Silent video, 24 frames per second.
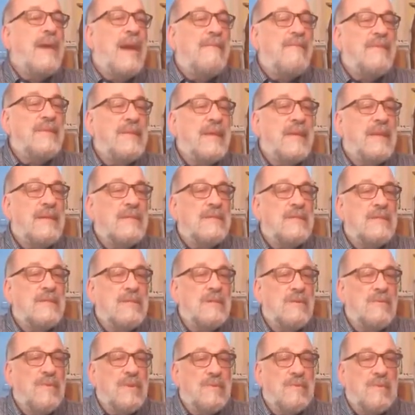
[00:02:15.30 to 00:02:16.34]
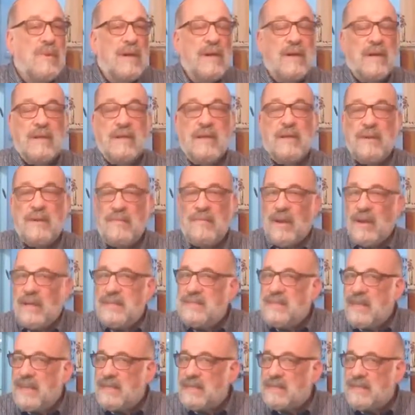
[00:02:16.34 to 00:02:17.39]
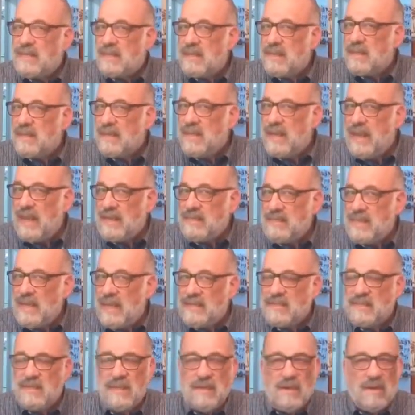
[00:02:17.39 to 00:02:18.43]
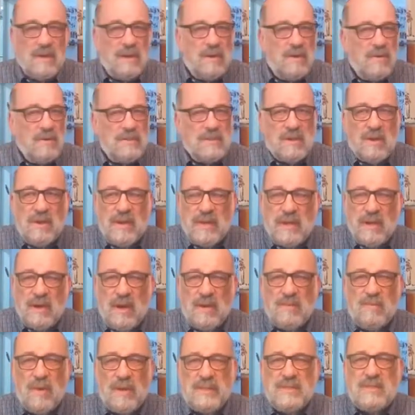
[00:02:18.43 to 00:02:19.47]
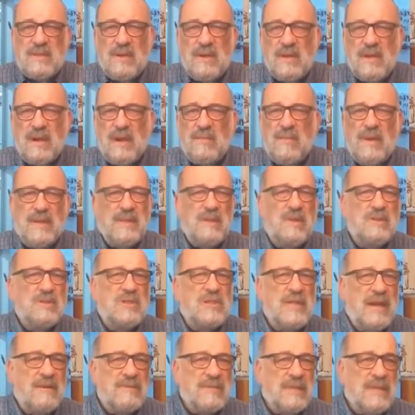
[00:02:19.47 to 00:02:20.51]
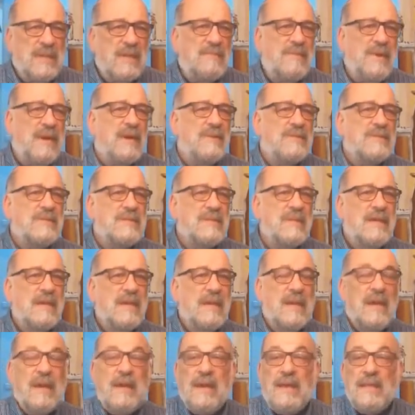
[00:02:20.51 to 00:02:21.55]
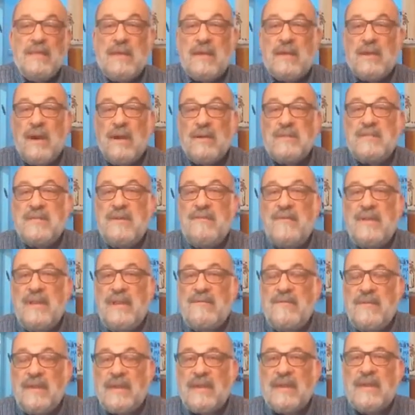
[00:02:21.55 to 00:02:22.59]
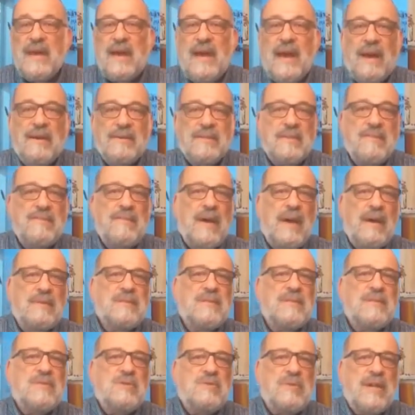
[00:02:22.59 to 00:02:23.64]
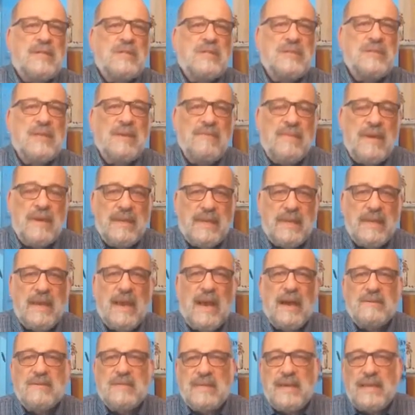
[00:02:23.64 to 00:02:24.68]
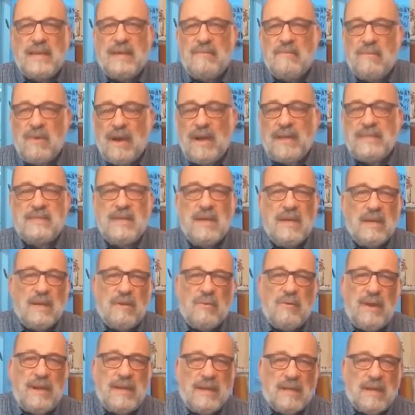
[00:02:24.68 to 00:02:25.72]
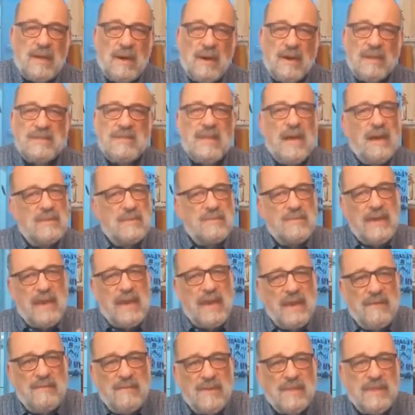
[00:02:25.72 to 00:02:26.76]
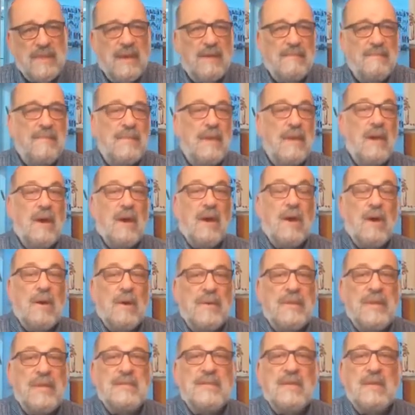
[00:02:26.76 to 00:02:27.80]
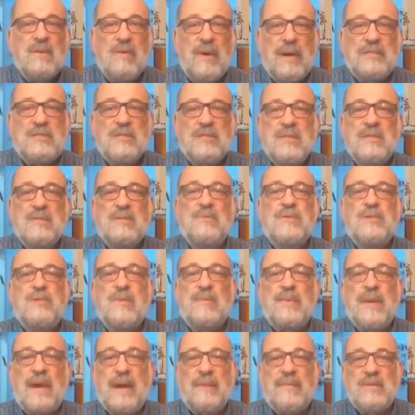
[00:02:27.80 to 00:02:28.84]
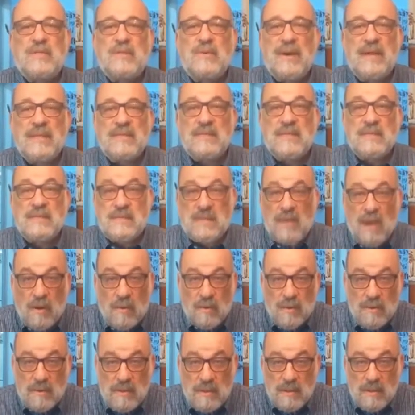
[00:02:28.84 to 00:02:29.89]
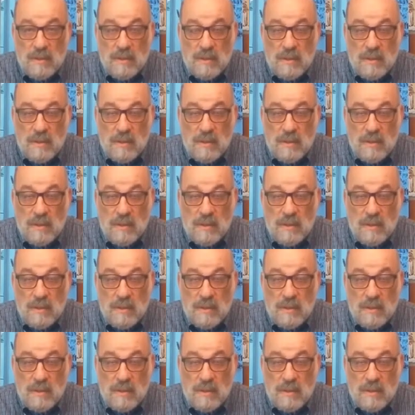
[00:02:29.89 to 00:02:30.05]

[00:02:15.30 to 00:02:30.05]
everything to do with work. Politics, Knesset, who's going on? What's going on? What are they all shouting about? The cost of living, how to stretch the money, how to get it right, credit cards, how to behave with them. All these are questions which we'd be happy to answer. So,